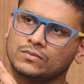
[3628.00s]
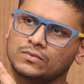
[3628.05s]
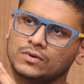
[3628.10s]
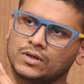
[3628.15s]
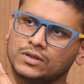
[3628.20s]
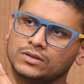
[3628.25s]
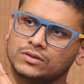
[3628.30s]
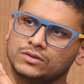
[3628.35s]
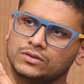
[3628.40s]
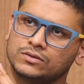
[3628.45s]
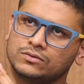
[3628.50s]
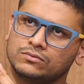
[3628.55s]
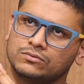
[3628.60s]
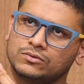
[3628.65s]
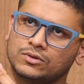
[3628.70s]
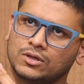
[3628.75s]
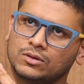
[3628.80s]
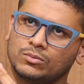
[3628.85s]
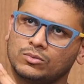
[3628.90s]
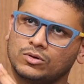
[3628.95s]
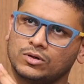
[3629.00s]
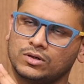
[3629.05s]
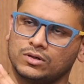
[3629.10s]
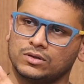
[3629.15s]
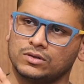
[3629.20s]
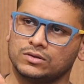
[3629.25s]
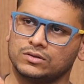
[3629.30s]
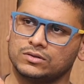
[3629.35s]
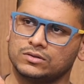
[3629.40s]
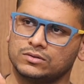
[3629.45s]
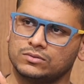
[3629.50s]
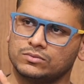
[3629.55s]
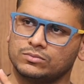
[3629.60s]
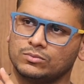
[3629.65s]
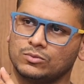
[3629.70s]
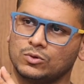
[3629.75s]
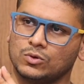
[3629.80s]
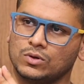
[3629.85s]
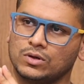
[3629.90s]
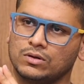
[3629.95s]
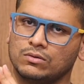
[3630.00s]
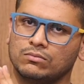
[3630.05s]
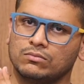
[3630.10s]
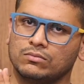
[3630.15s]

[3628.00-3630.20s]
Ice tub or ice bowl.